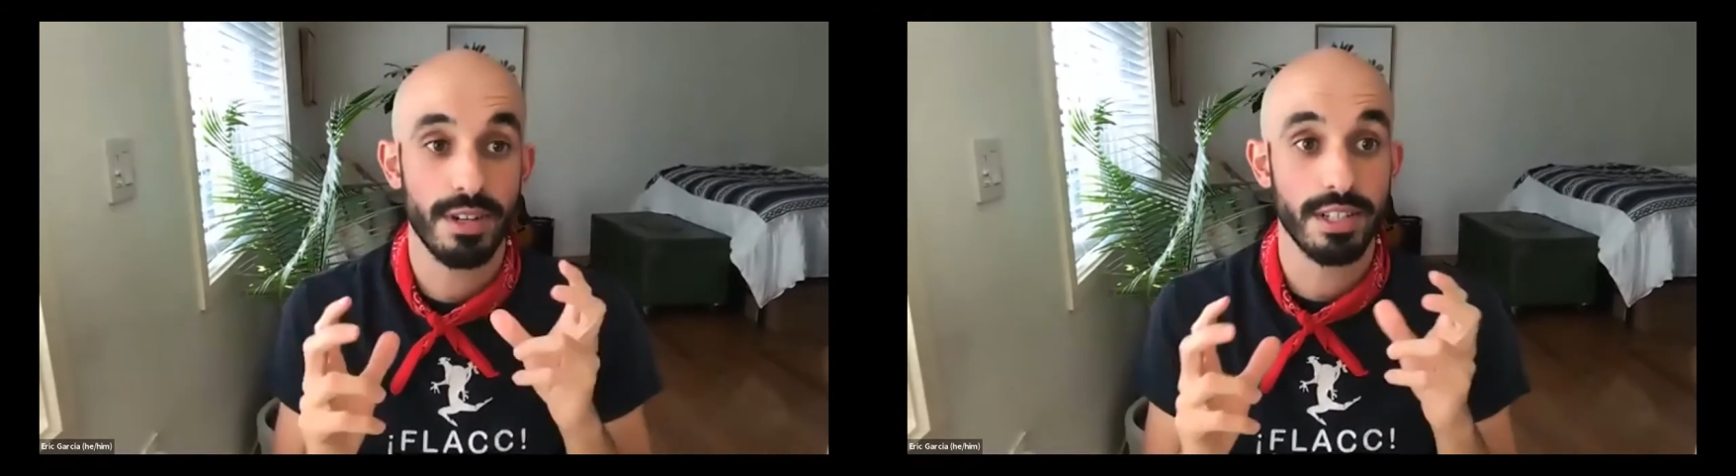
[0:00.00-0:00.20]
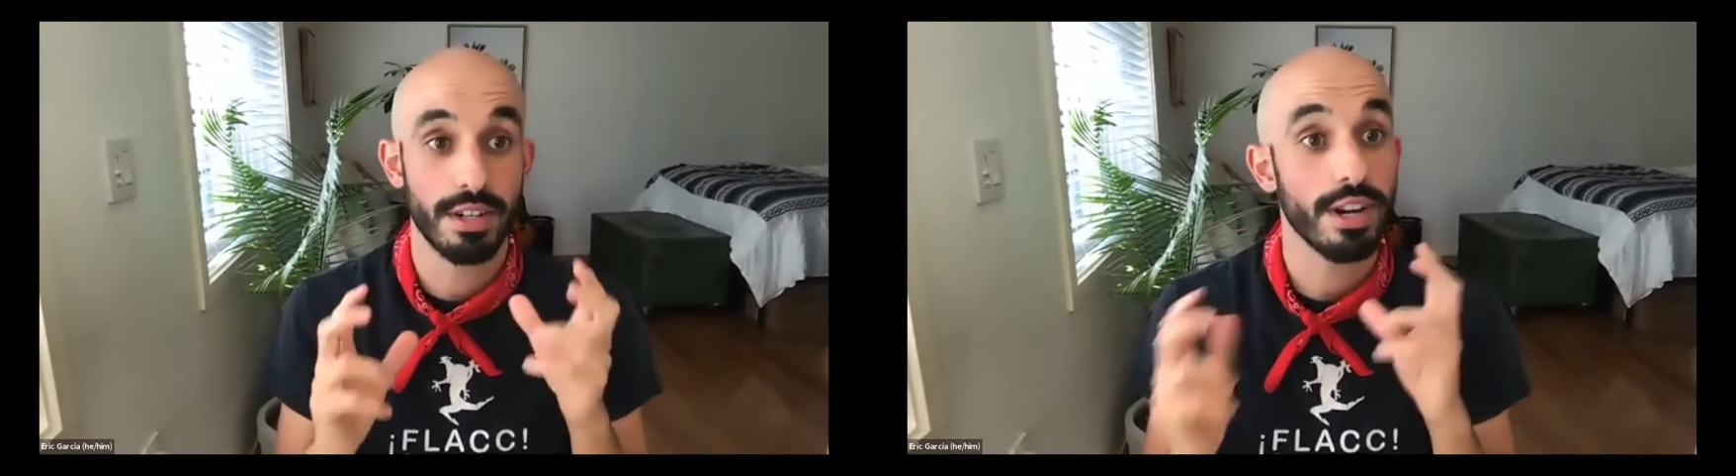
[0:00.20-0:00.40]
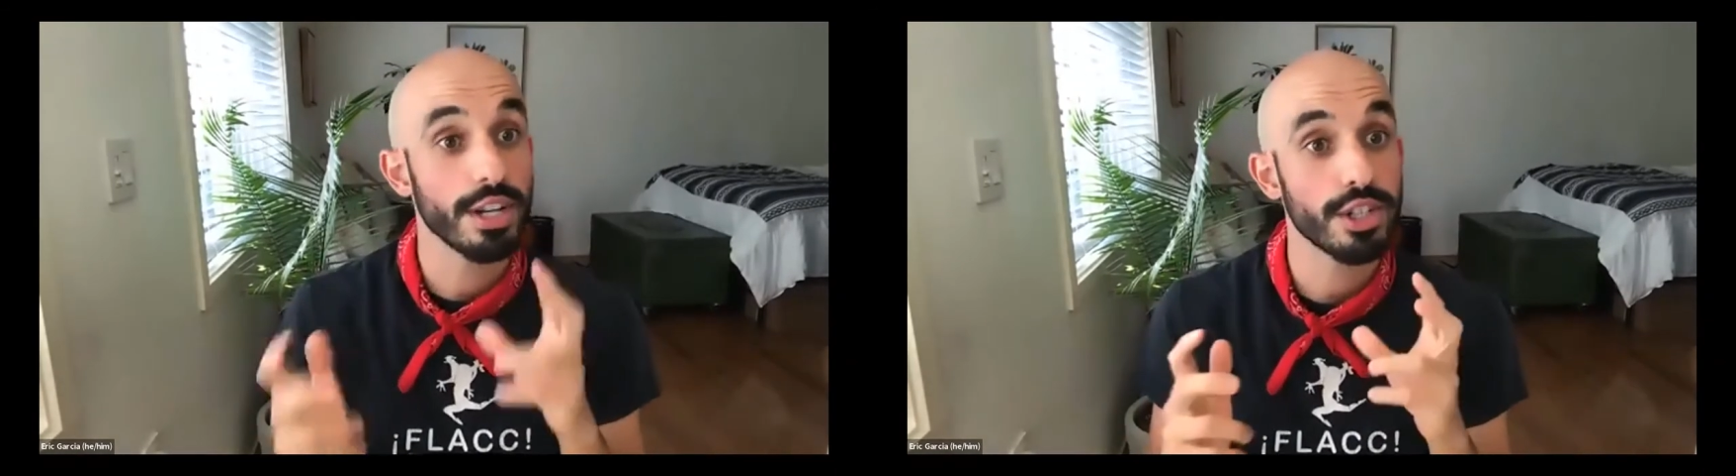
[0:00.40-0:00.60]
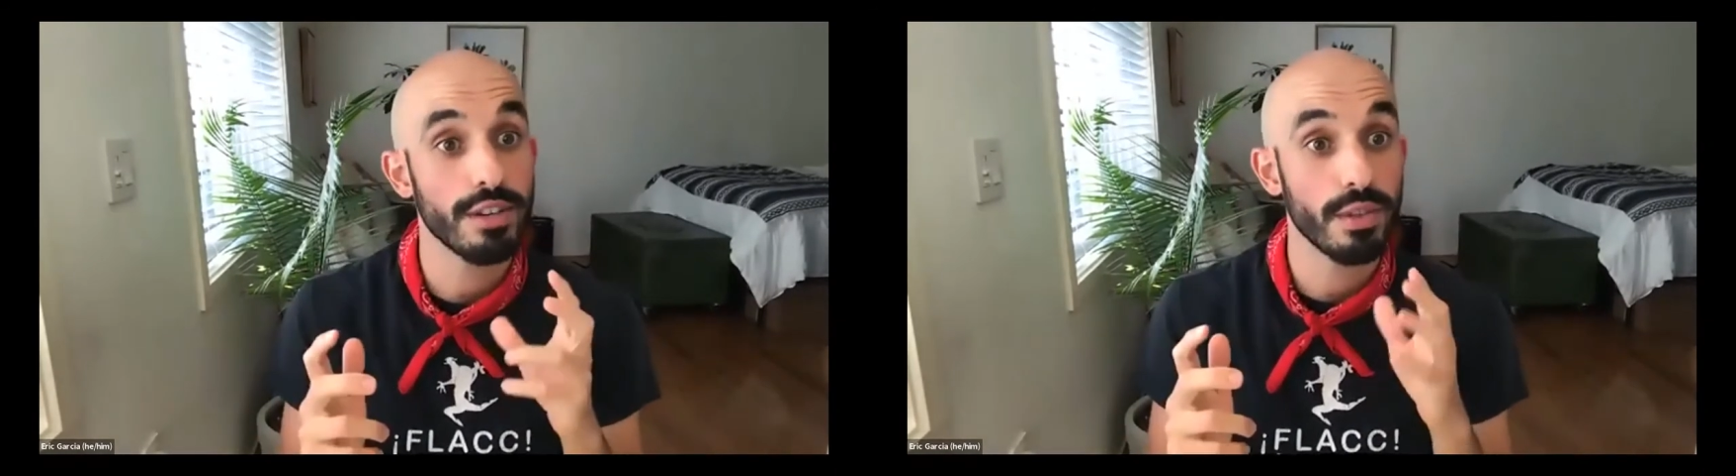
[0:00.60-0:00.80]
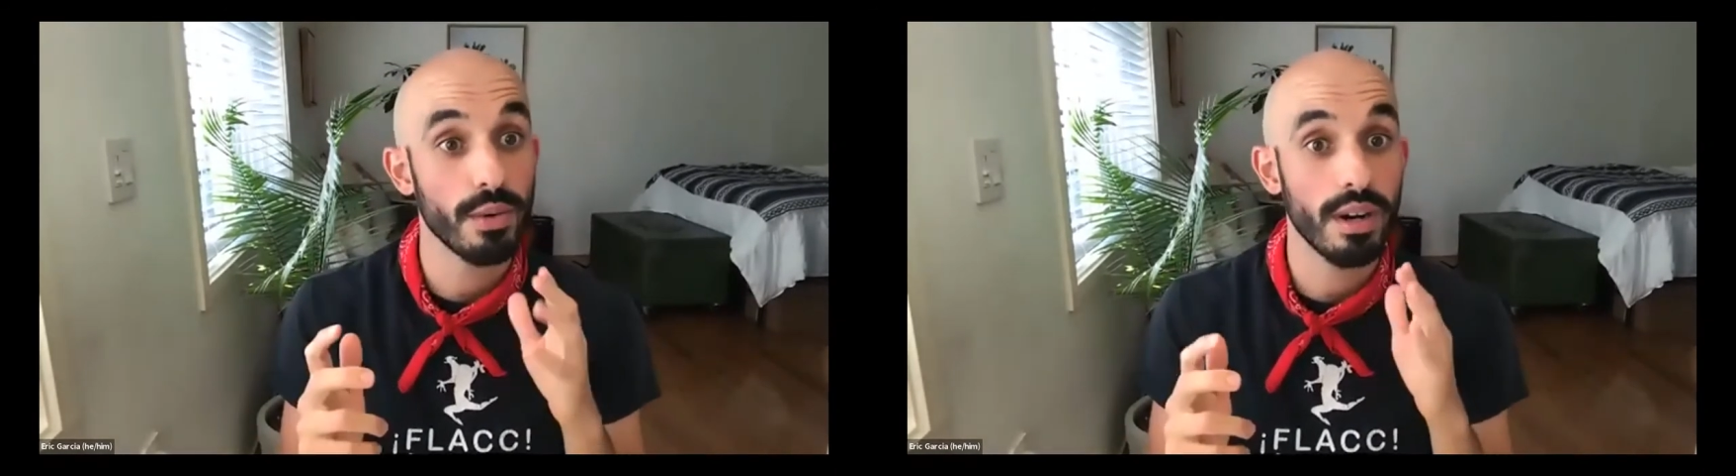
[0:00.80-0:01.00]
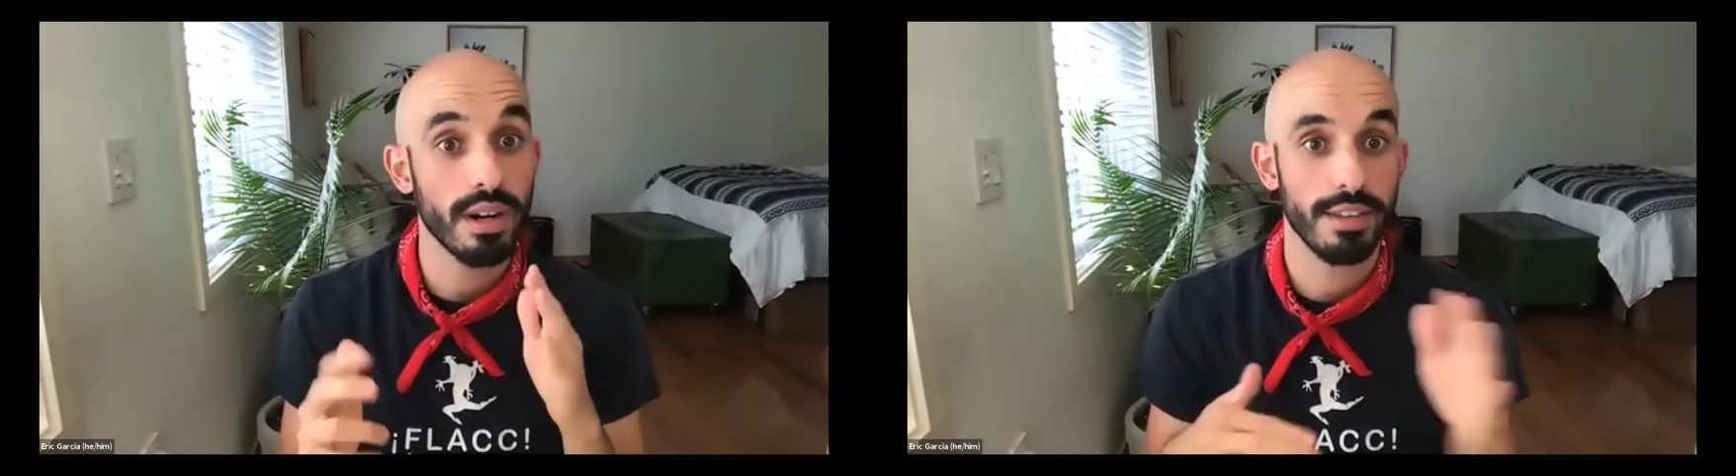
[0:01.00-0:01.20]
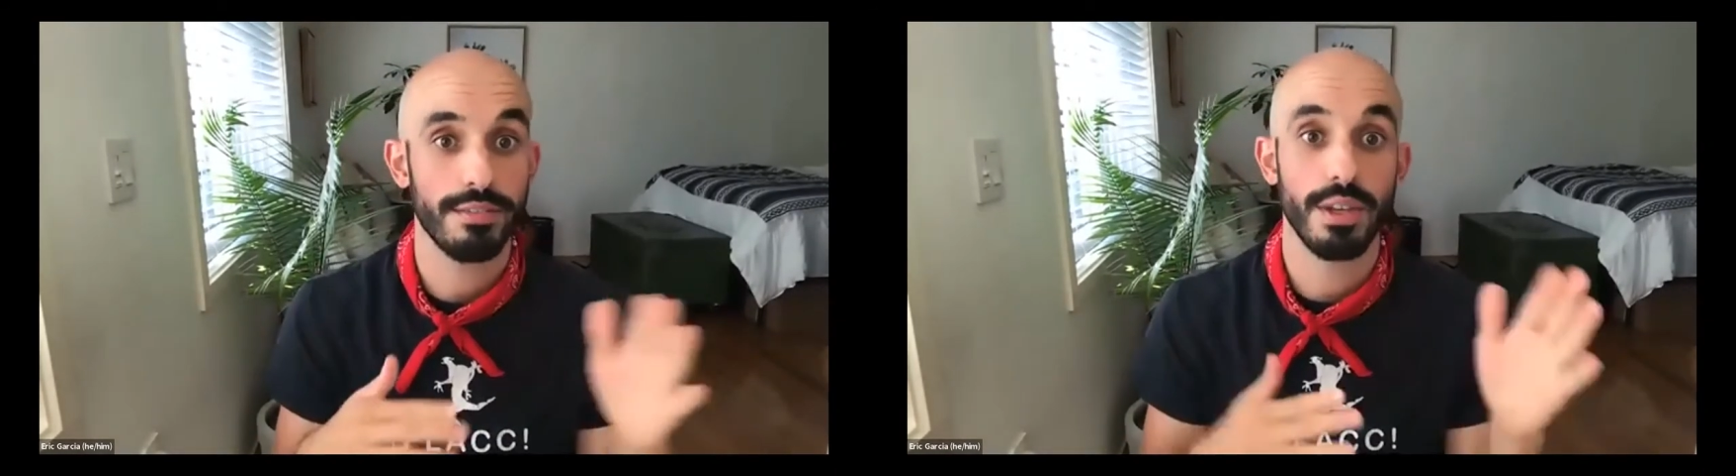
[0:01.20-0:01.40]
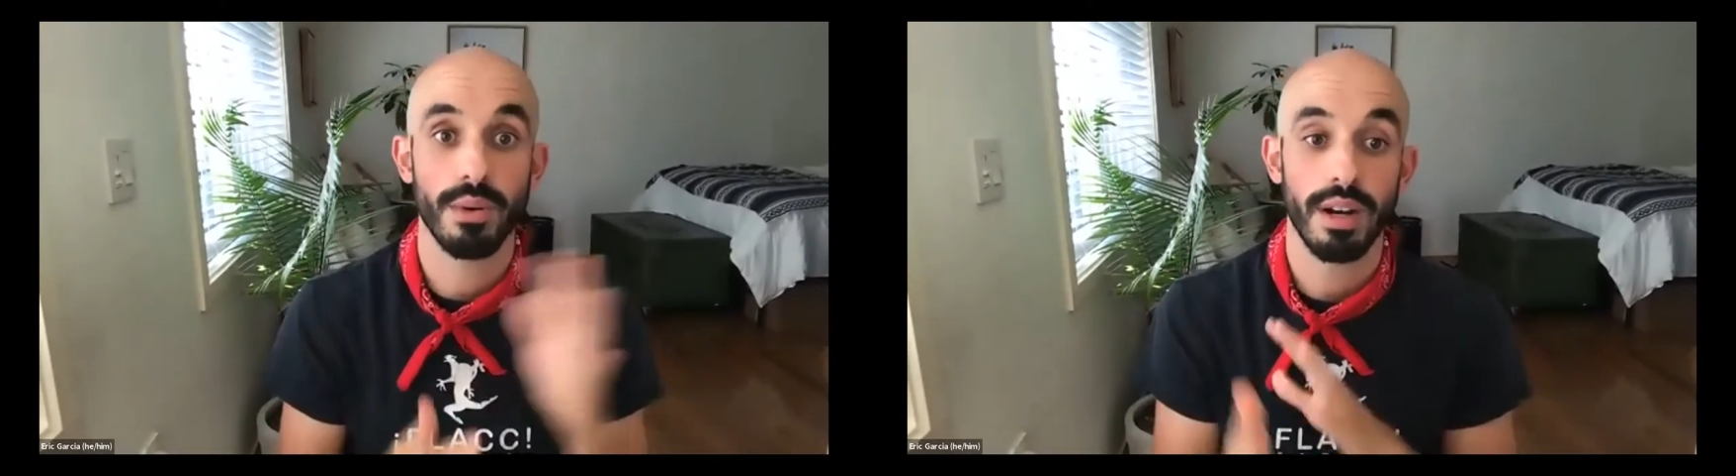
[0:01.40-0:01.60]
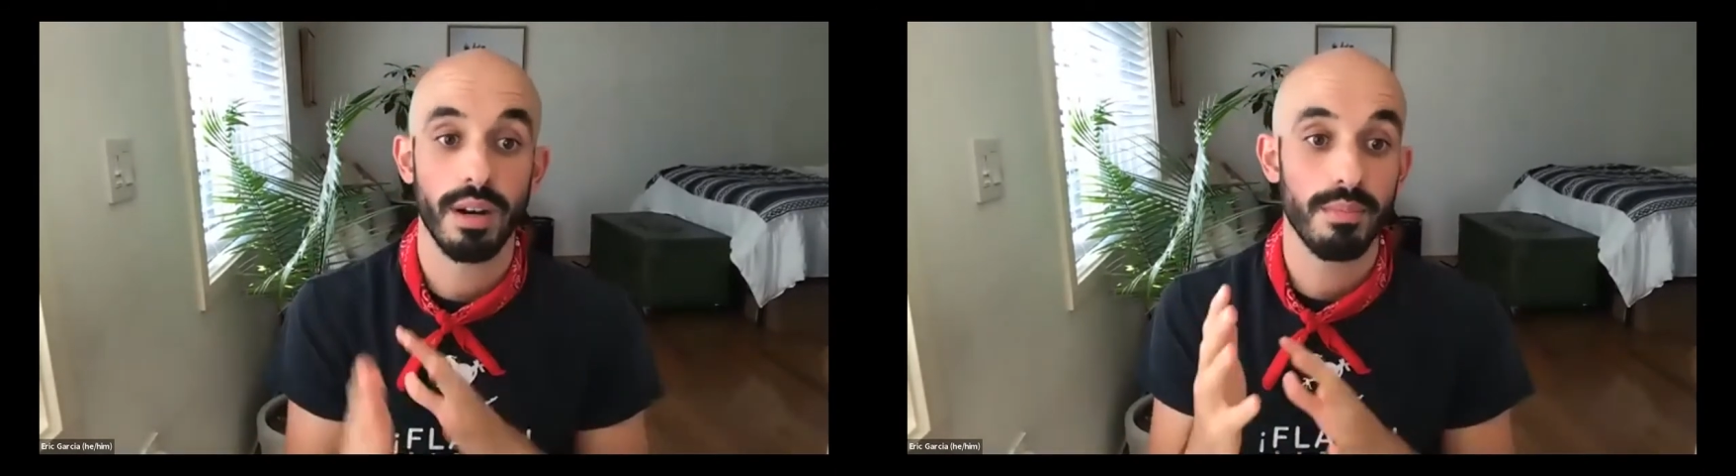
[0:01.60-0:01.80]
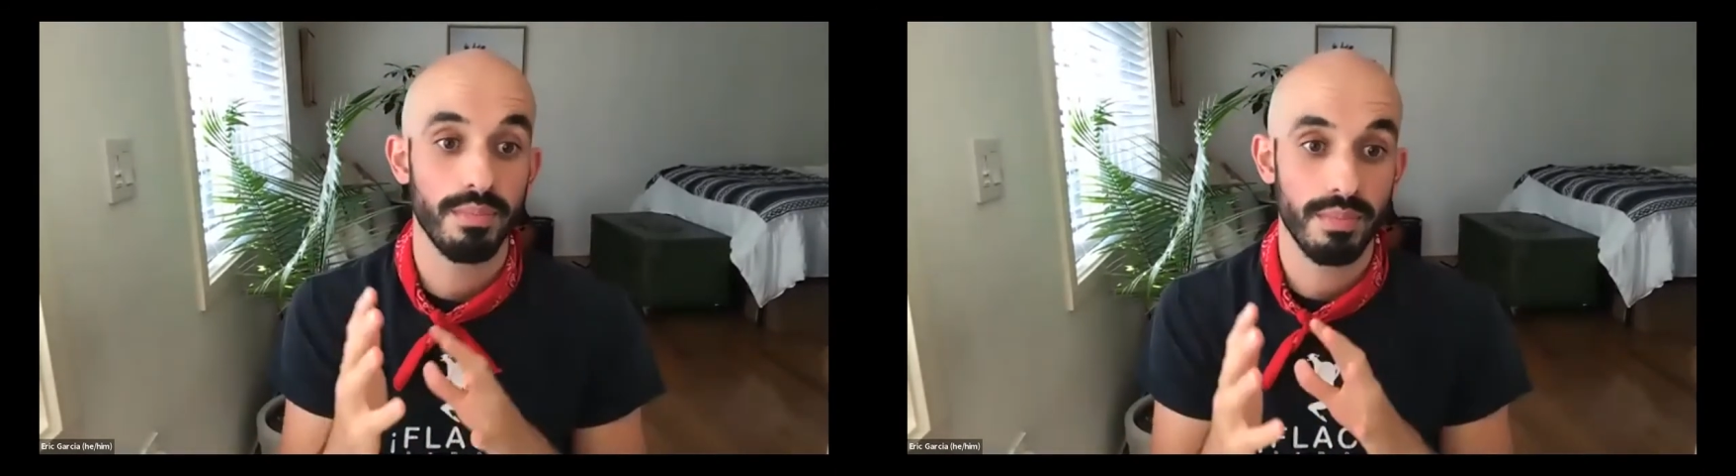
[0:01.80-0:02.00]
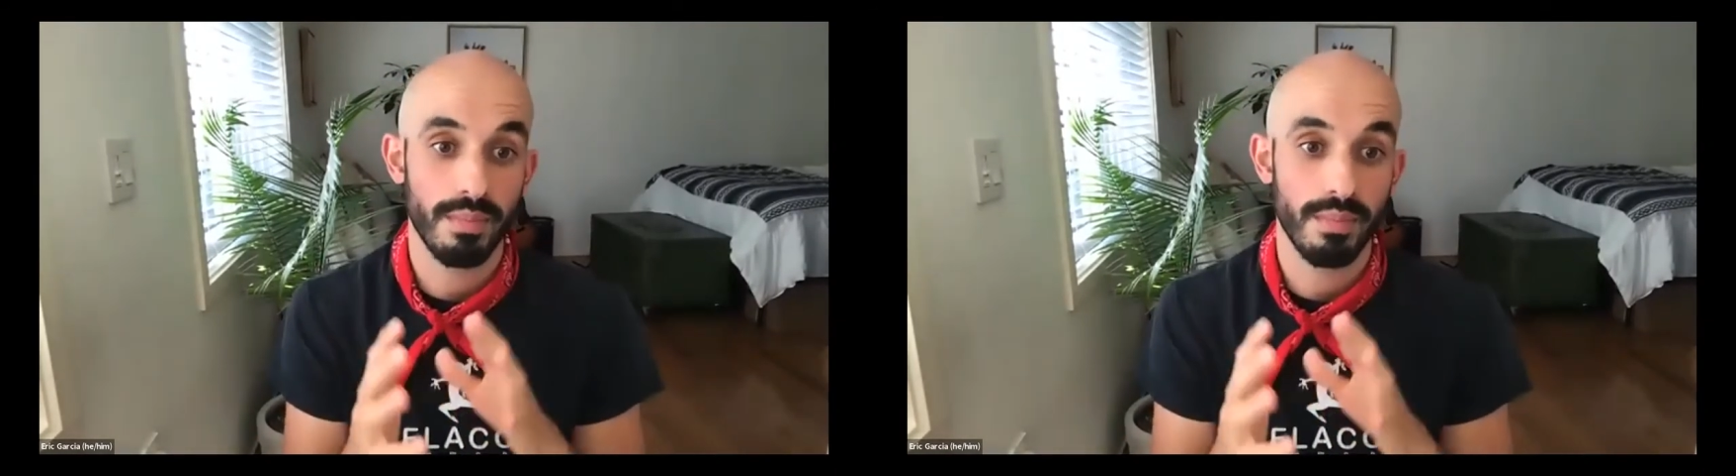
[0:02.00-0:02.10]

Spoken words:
as the creation of the work, if you were